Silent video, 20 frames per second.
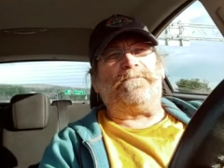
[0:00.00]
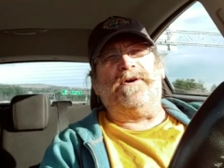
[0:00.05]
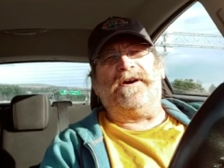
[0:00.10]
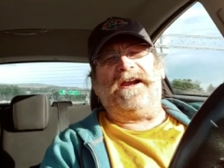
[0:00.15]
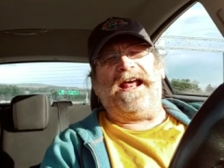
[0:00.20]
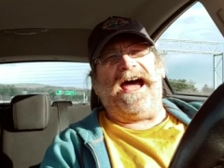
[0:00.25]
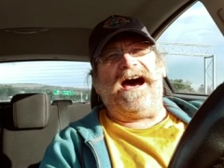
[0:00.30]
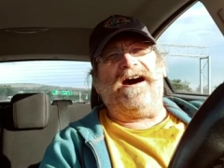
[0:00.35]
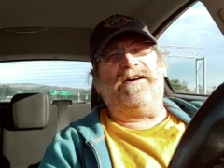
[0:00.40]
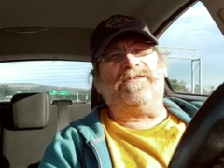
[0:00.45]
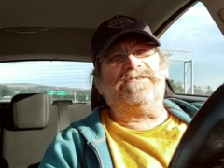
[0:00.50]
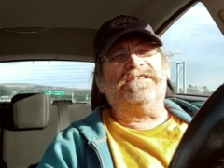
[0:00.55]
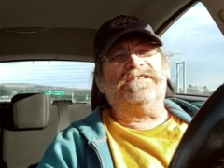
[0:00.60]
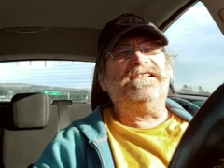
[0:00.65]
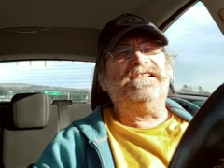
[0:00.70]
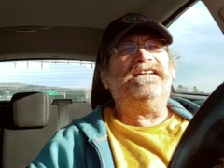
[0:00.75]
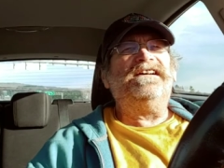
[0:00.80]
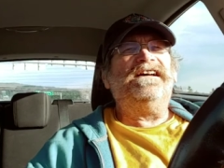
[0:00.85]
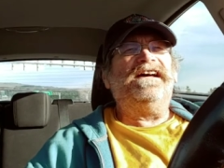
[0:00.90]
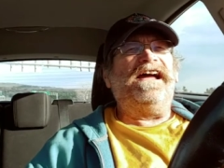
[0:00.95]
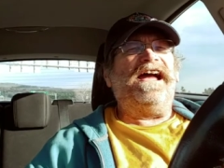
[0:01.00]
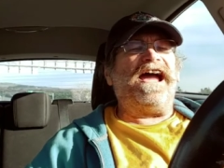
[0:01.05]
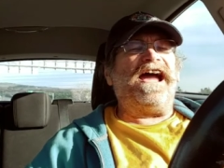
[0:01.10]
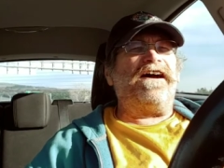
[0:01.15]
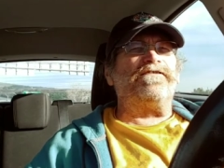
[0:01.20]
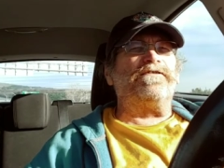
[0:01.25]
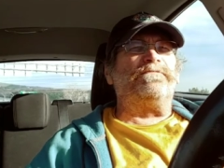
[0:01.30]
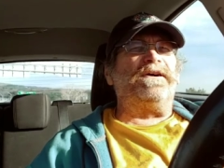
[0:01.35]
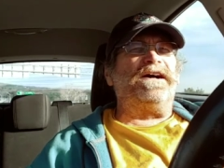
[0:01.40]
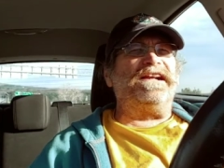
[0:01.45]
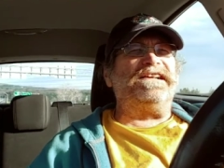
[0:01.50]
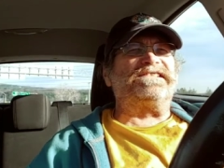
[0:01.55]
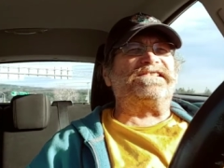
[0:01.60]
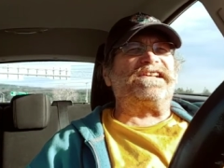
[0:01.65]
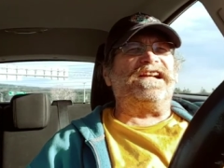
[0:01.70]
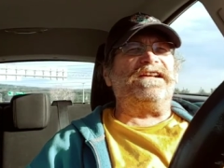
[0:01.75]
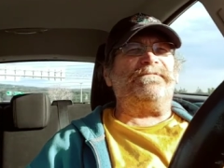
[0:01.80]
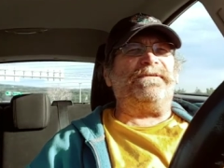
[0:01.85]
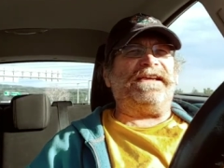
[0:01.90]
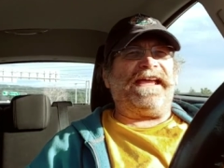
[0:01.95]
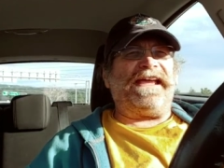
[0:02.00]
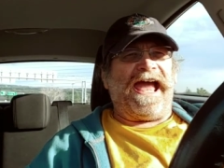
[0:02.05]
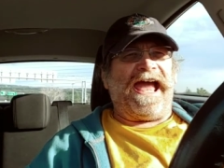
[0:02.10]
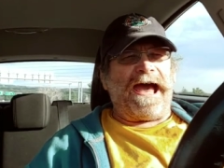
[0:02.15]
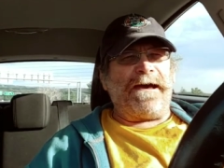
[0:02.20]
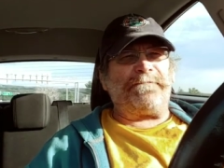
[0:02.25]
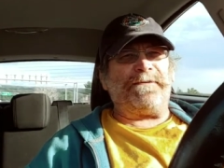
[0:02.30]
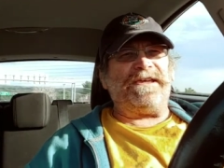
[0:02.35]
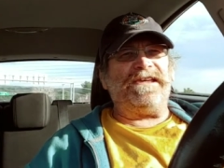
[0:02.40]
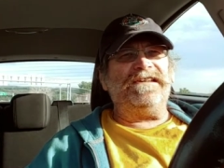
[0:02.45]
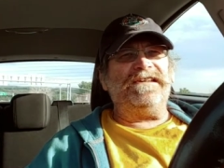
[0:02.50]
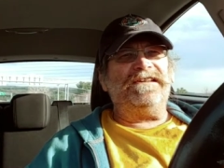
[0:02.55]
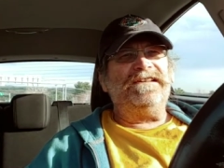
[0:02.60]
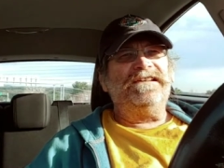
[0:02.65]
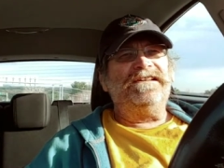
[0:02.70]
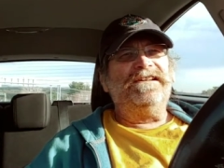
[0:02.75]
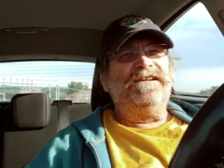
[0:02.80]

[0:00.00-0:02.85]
put out. Everybody's going to be happy.